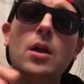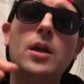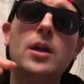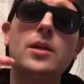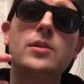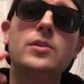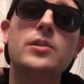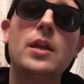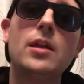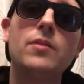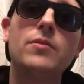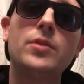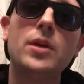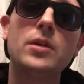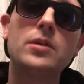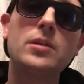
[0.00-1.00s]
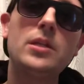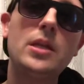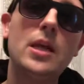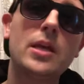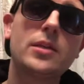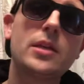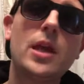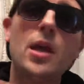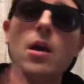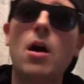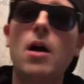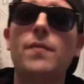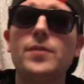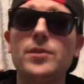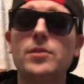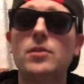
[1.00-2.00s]
instead of the TSA
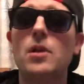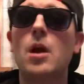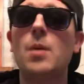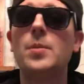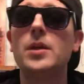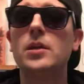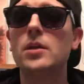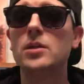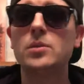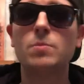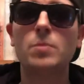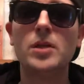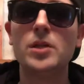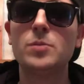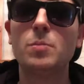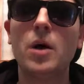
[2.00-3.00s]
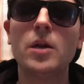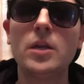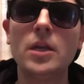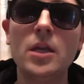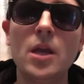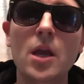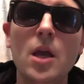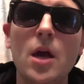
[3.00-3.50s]
officer coming, his buddy,